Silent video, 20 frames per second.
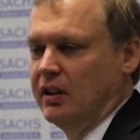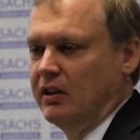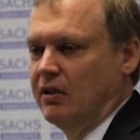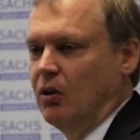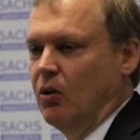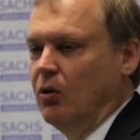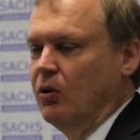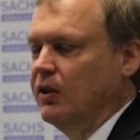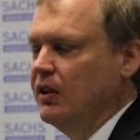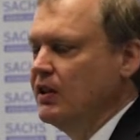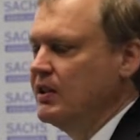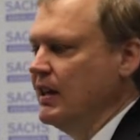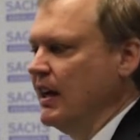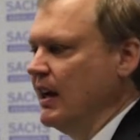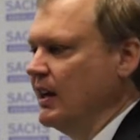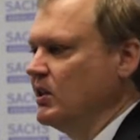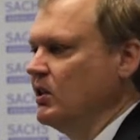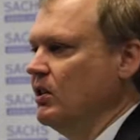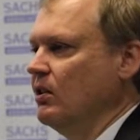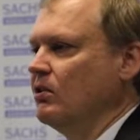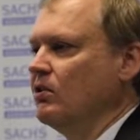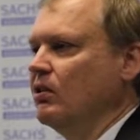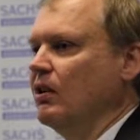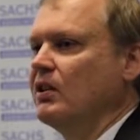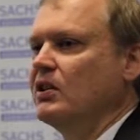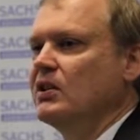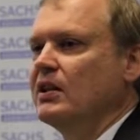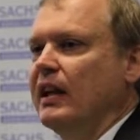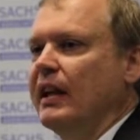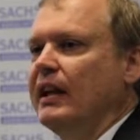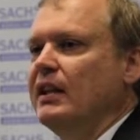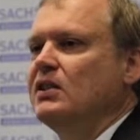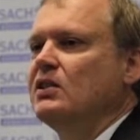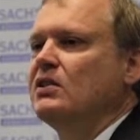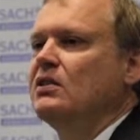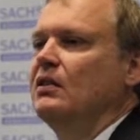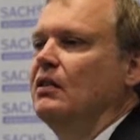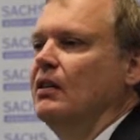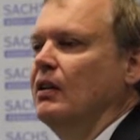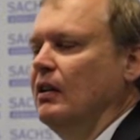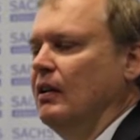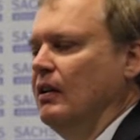And all this actually translates,